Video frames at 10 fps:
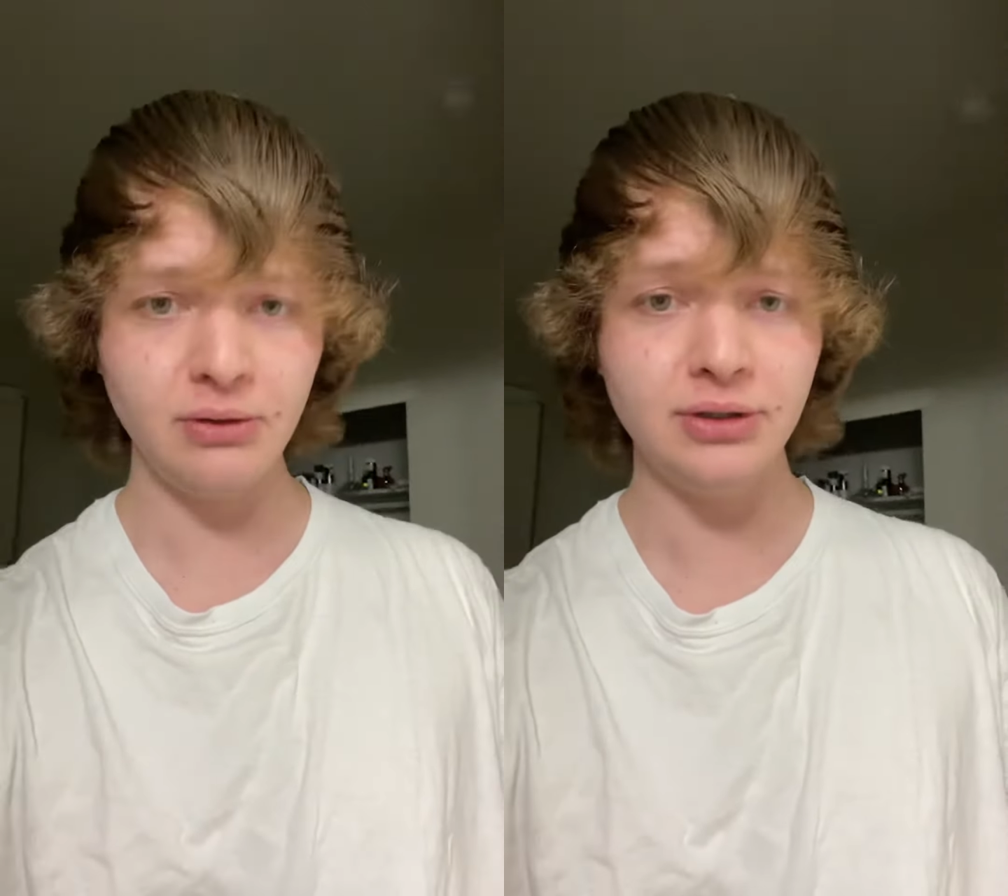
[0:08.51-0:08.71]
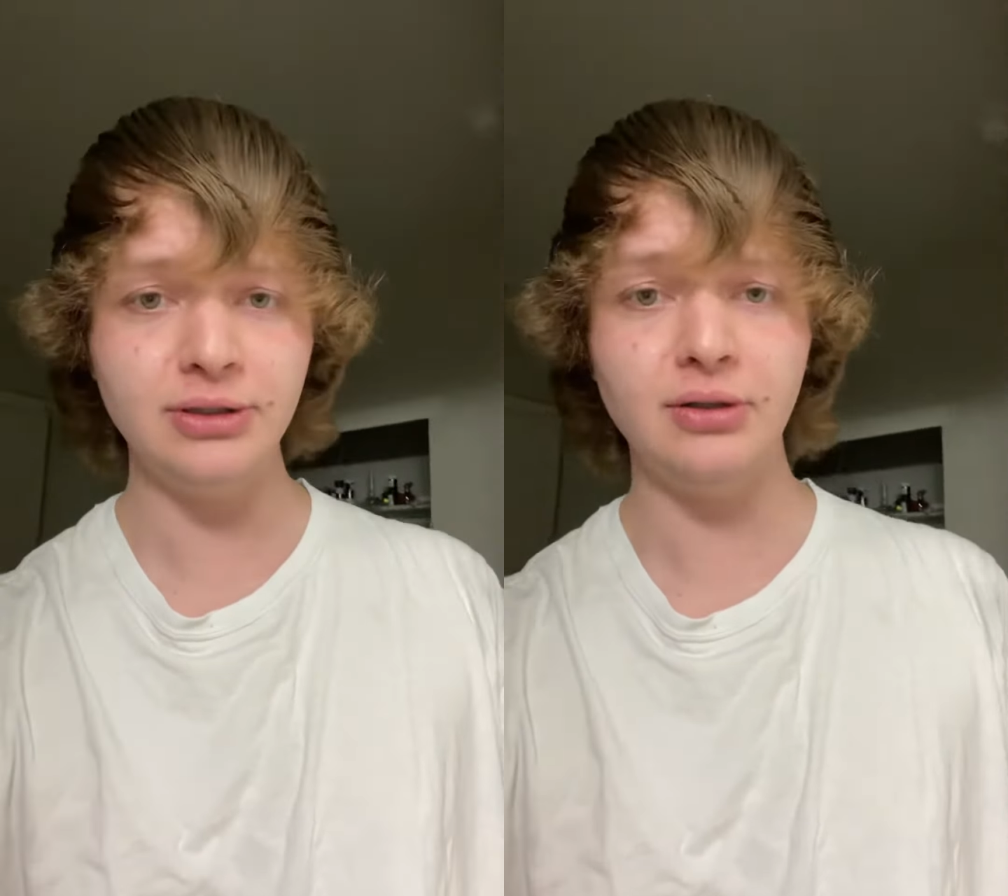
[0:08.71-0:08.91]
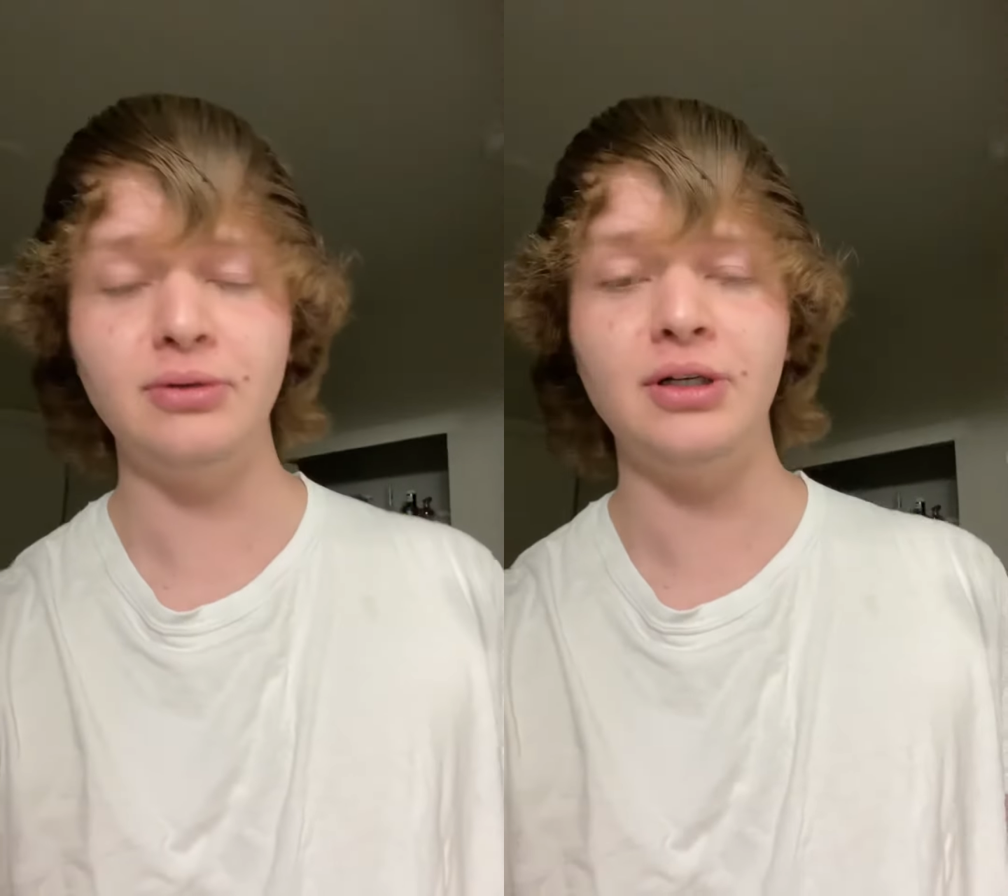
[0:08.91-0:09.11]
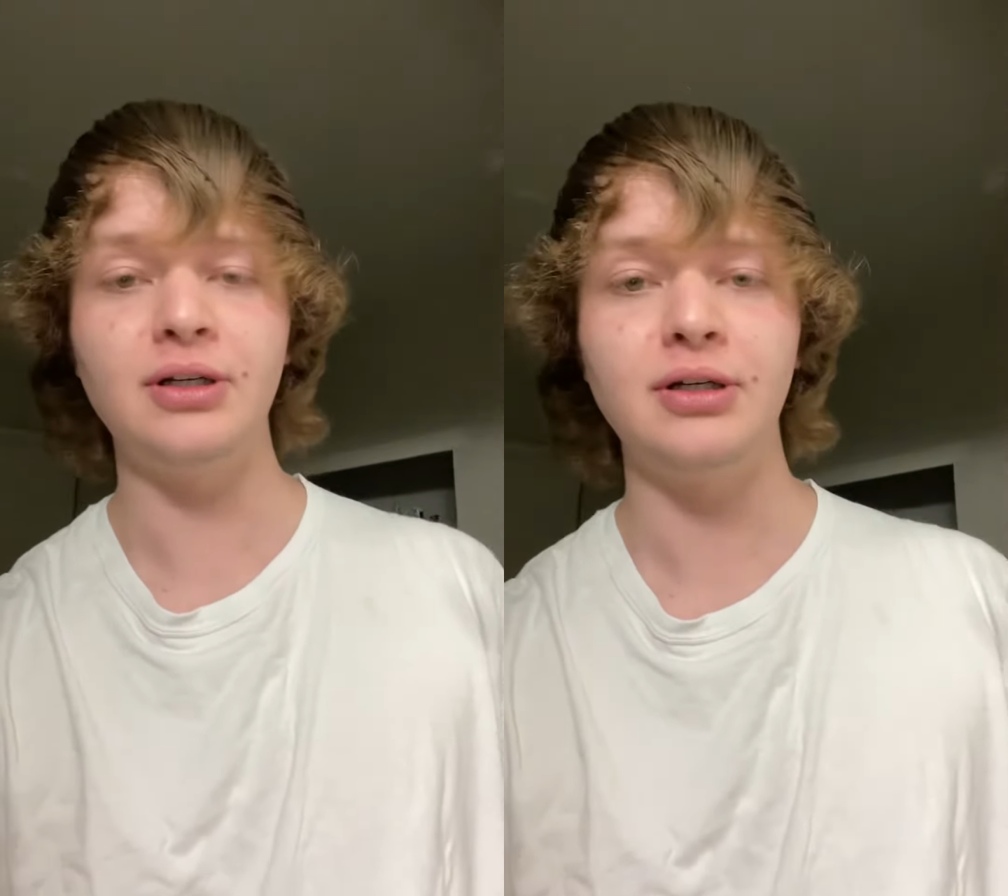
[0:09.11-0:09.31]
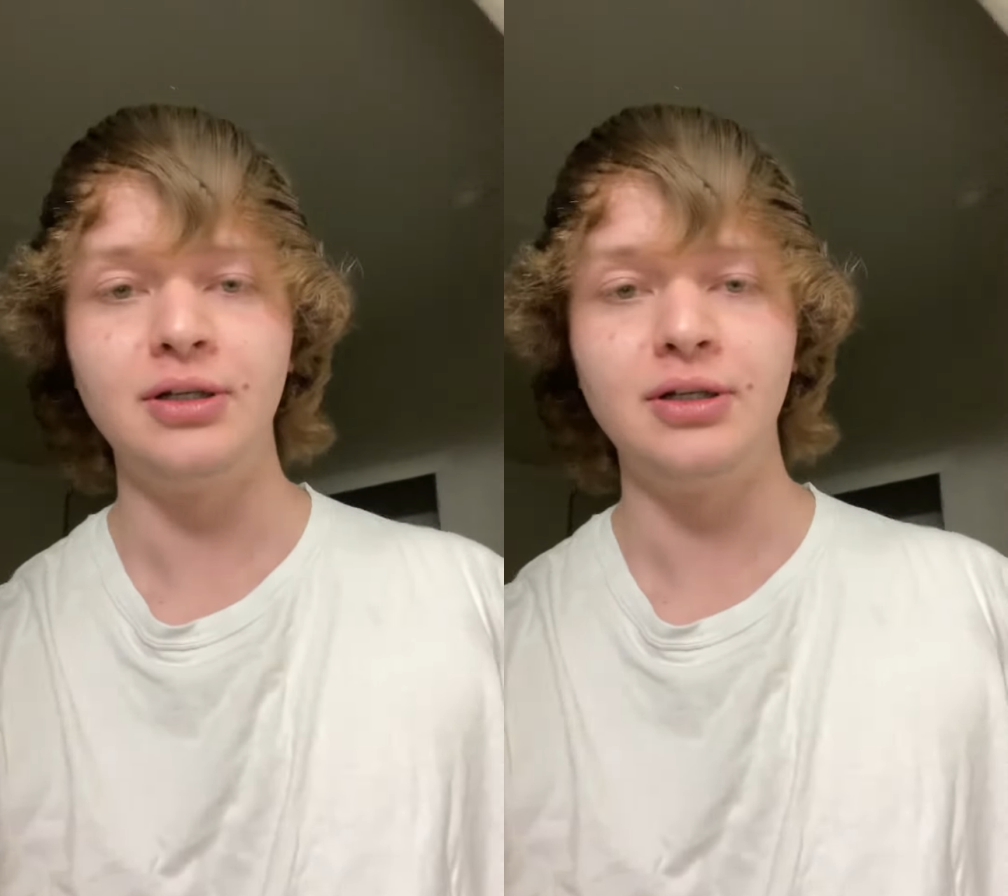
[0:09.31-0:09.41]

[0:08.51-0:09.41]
So,